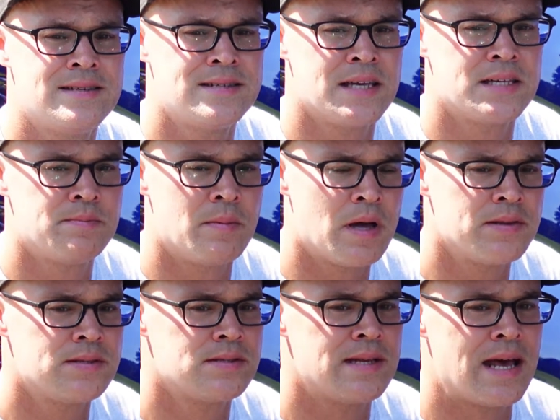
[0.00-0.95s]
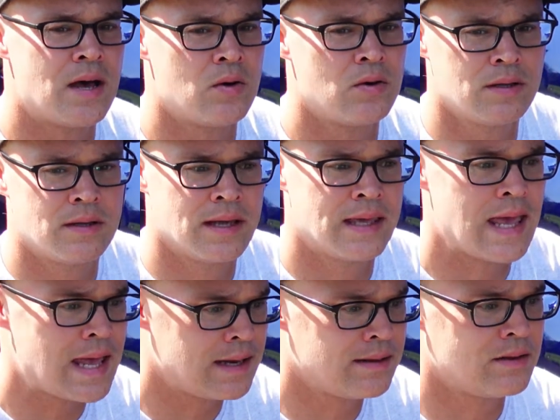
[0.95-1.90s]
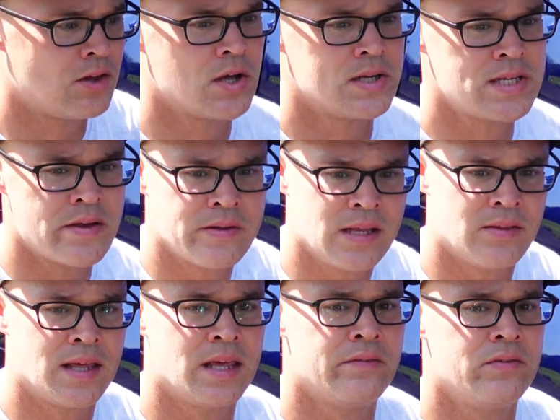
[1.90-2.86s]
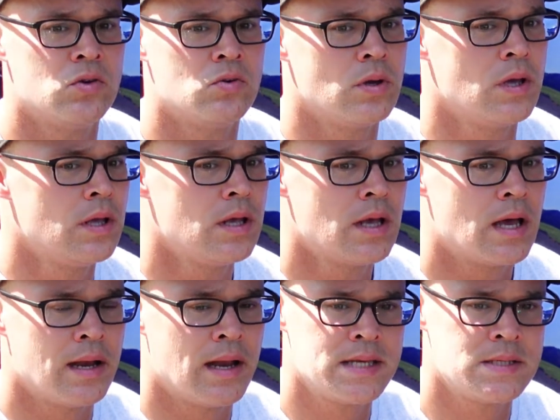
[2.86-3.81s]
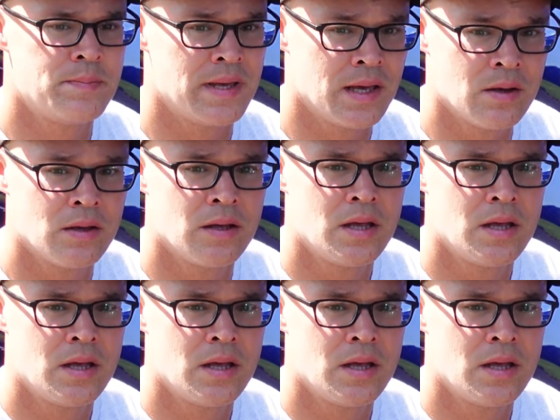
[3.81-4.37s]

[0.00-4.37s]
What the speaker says: 6 months. Now, again, longevity, they give you a nice big